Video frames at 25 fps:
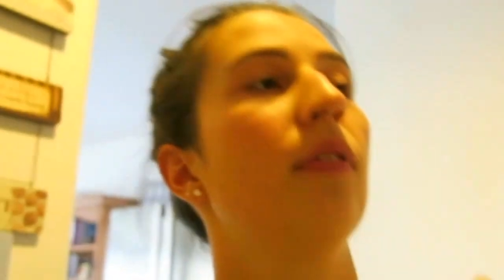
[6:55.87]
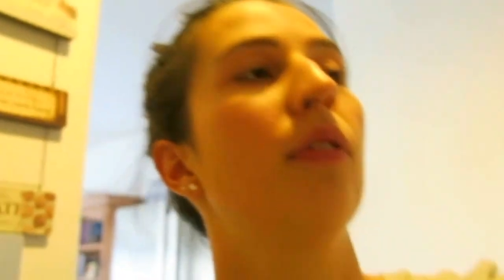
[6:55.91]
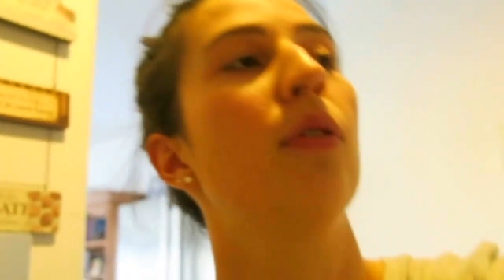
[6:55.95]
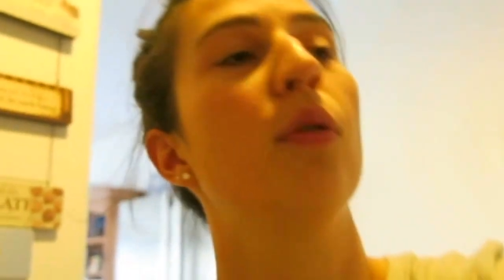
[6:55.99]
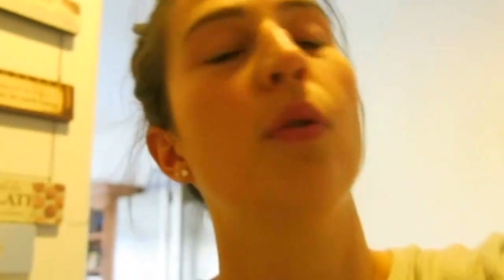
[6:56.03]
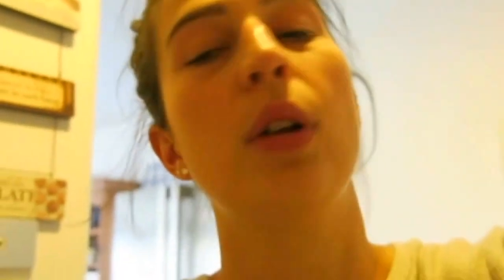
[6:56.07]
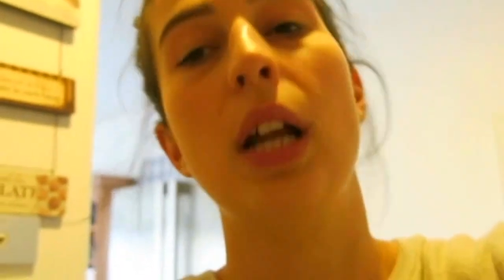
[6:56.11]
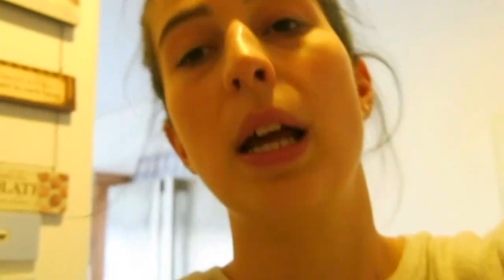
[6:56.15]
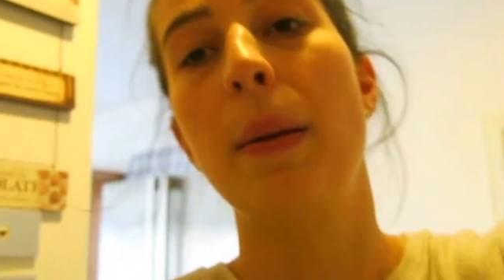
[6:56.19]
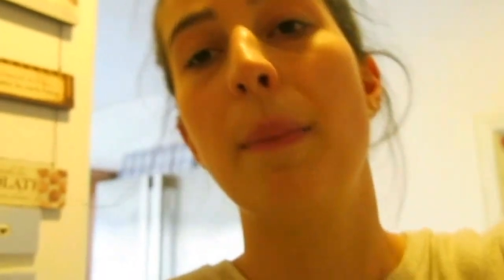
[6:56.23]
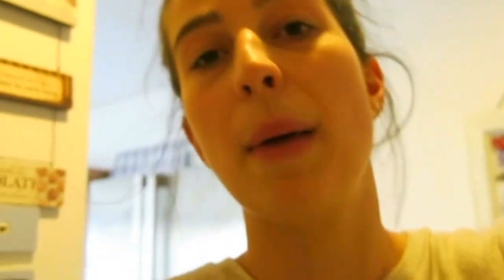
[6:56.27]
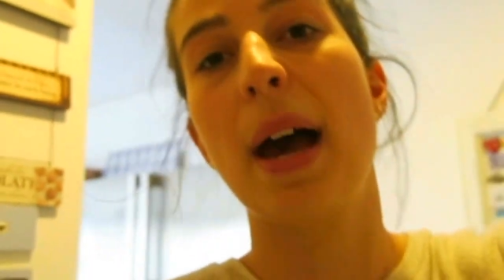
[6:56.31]

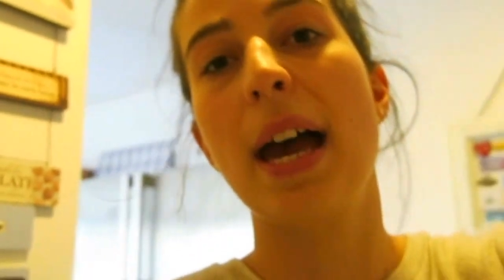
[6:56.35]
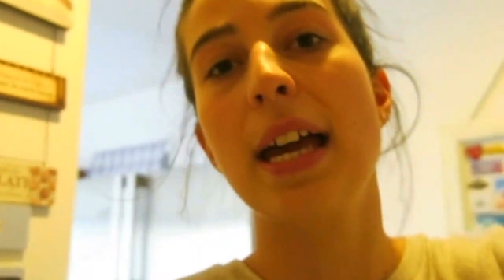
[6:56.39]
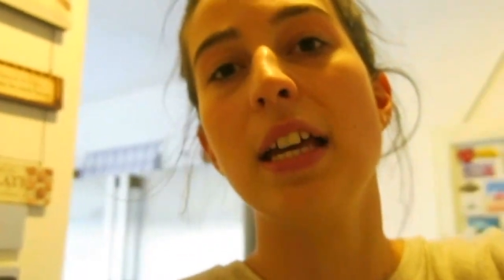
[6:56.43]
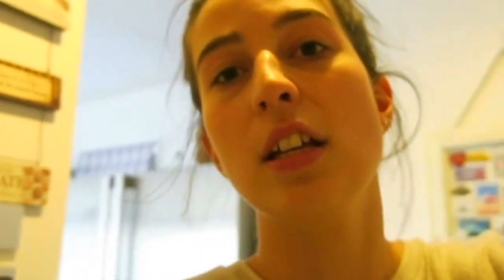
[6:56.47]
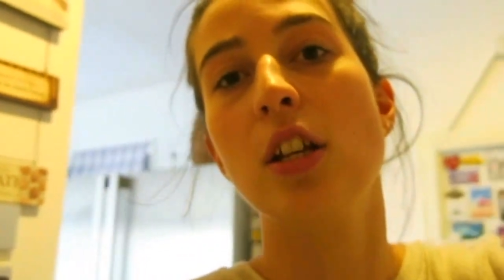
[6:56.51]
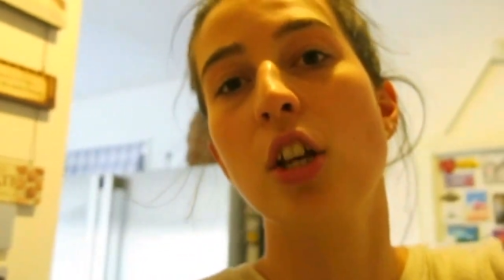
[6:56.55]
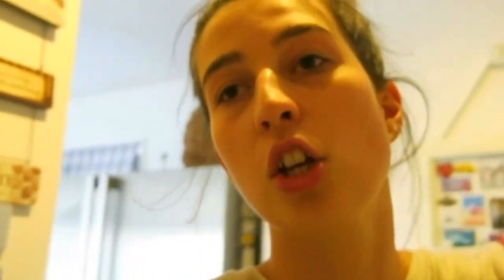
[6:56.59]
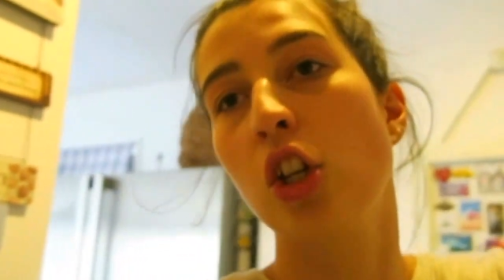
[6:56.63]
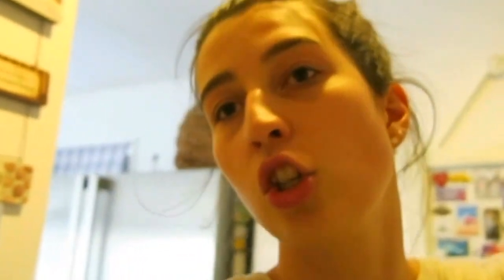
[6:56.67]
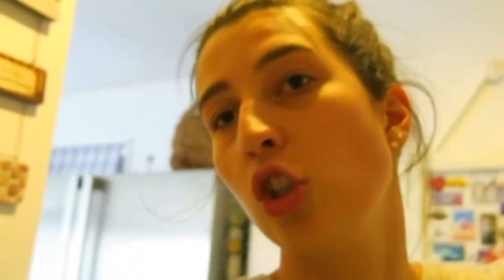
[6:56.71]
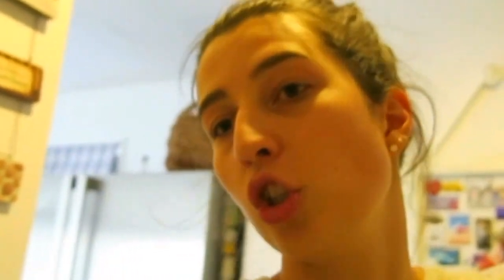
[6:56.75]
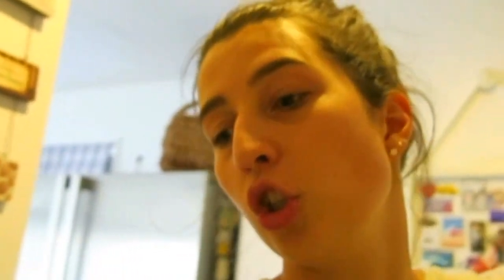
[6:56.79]
thought I
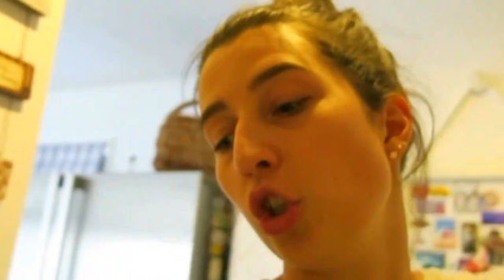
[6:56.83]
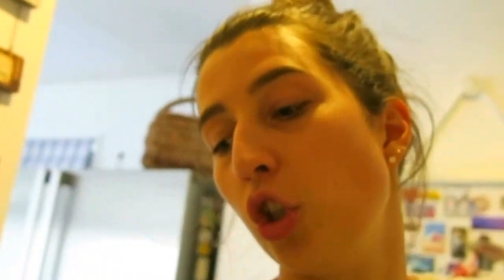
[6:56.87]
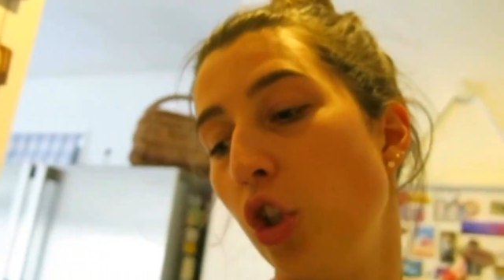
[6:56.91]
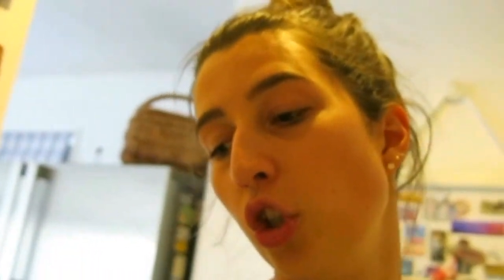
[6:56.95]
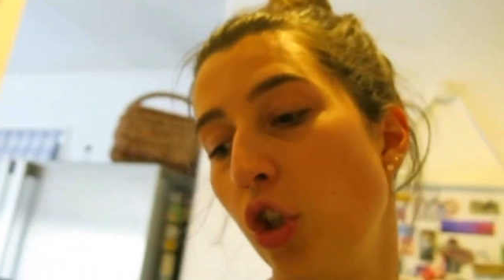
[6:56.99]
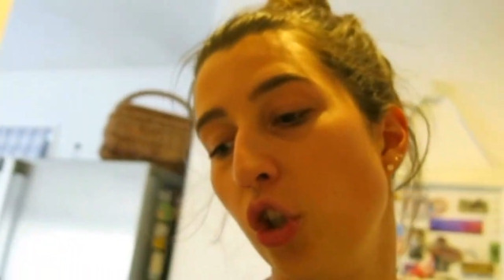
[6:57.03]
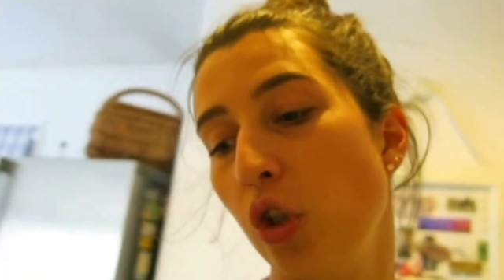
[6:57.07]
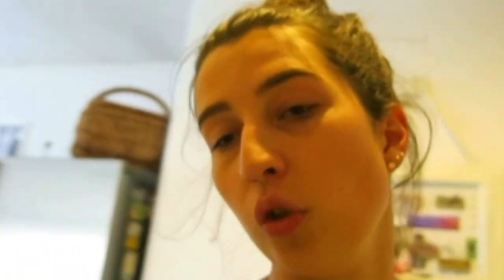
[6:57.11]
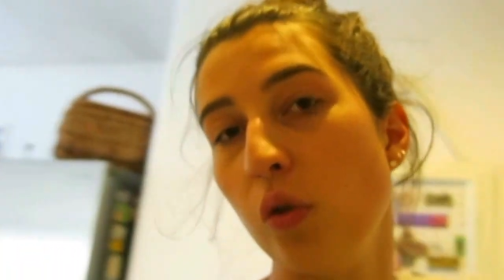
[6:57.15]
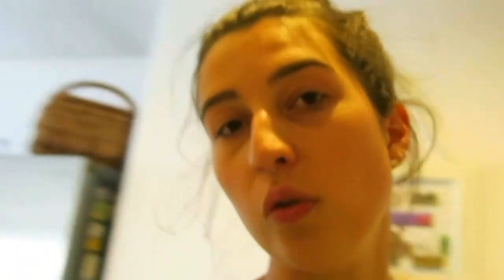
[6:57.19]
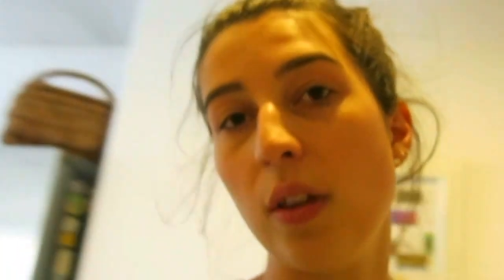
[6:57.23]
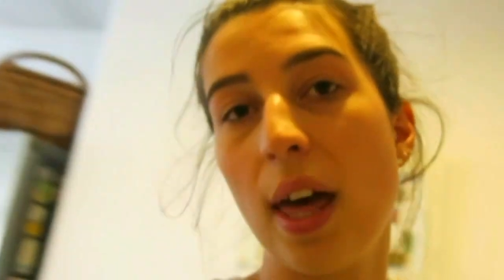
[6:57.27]
might
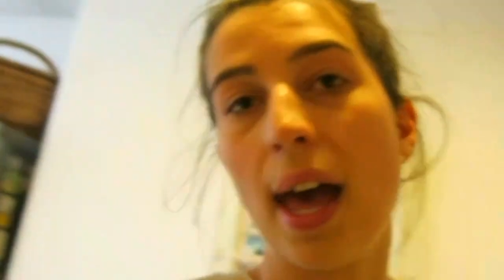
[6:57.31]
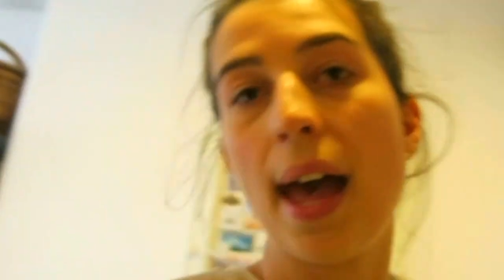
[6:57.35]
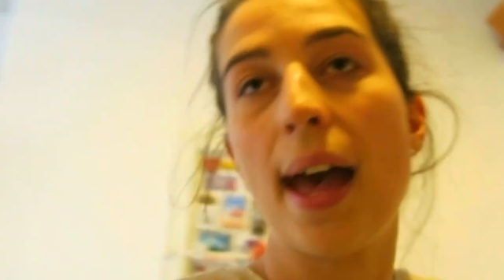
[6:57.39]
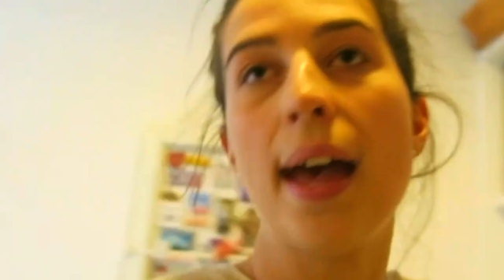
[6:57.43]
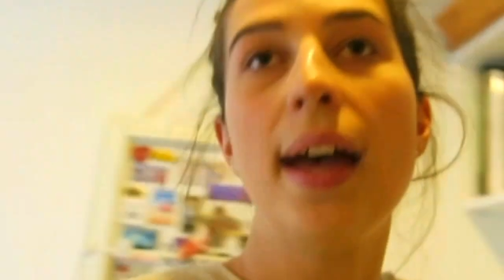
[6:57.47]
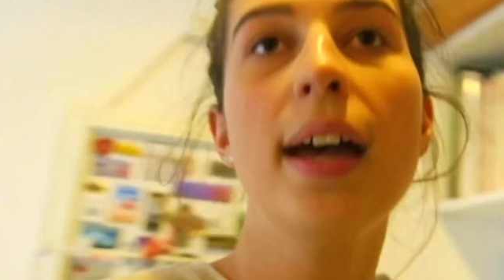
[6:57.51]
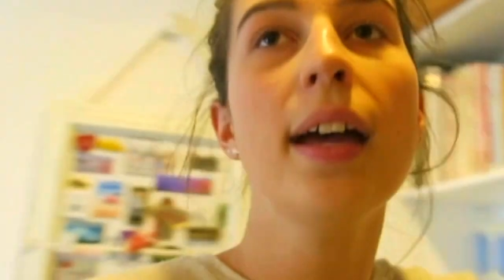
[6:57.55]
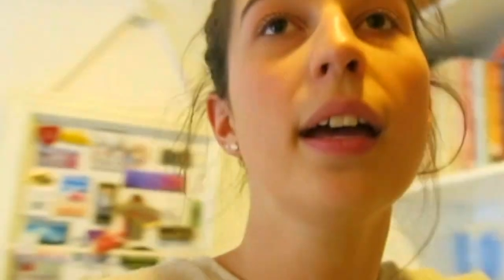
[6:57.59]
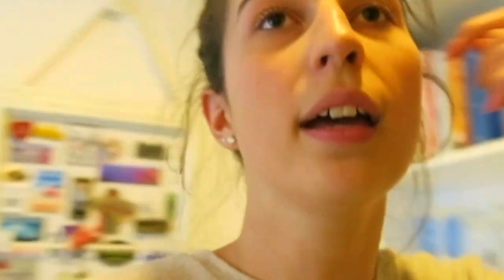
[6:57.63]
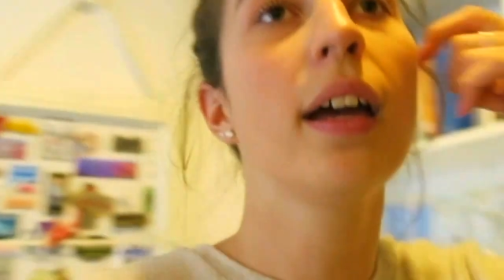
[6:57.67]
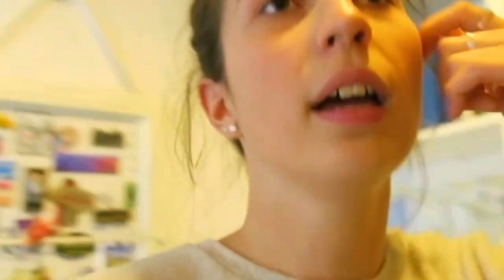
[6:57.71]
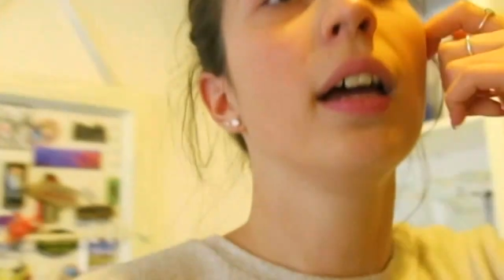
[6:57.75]
do
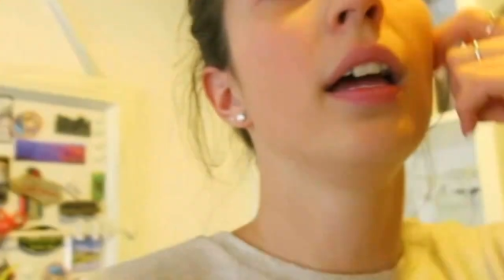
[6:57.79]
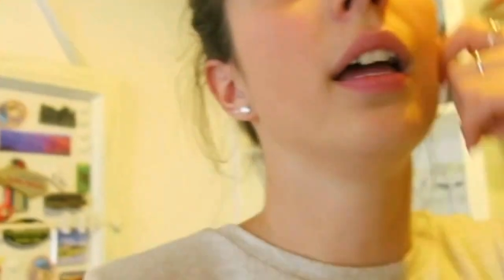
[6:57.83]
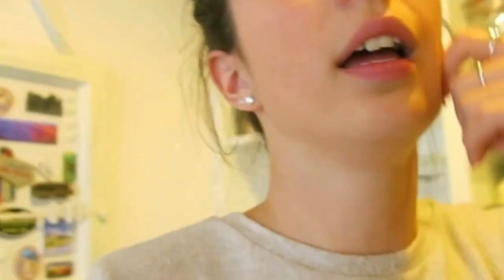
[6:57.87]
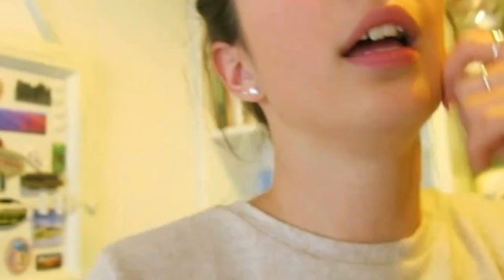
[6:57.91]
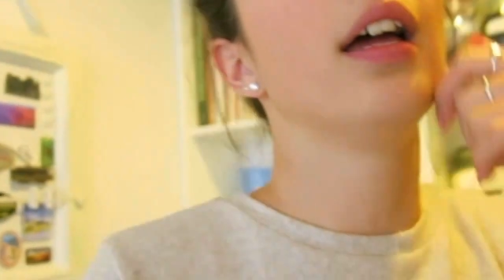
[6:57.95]
that.